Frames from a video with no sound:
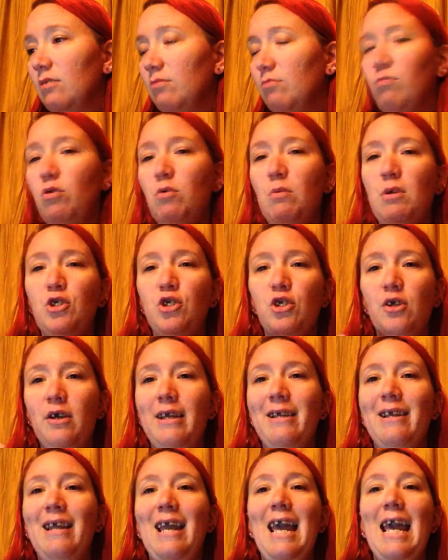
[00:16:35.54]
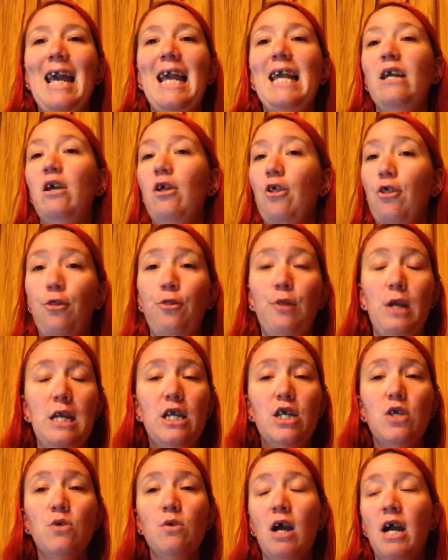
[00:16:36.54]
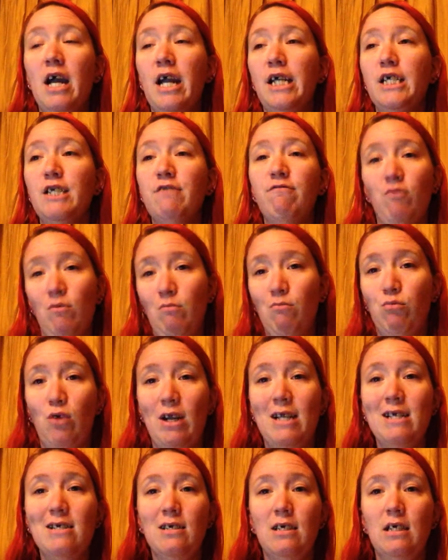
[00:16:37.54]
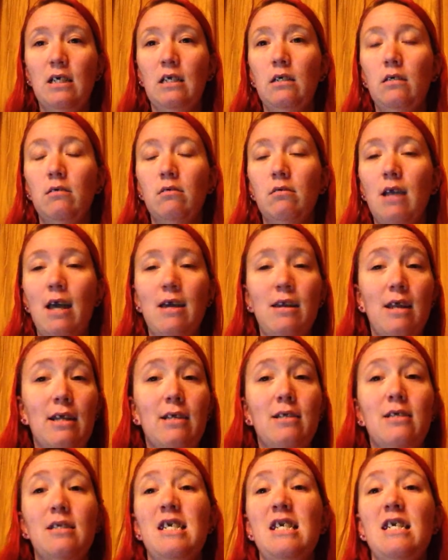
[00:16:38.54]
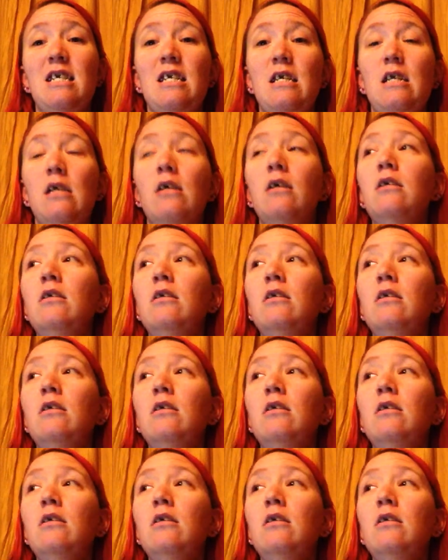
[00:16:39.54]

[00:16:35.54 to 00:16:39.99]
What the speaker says: Pretty much saying, hey, thank you guys for embracing NXT.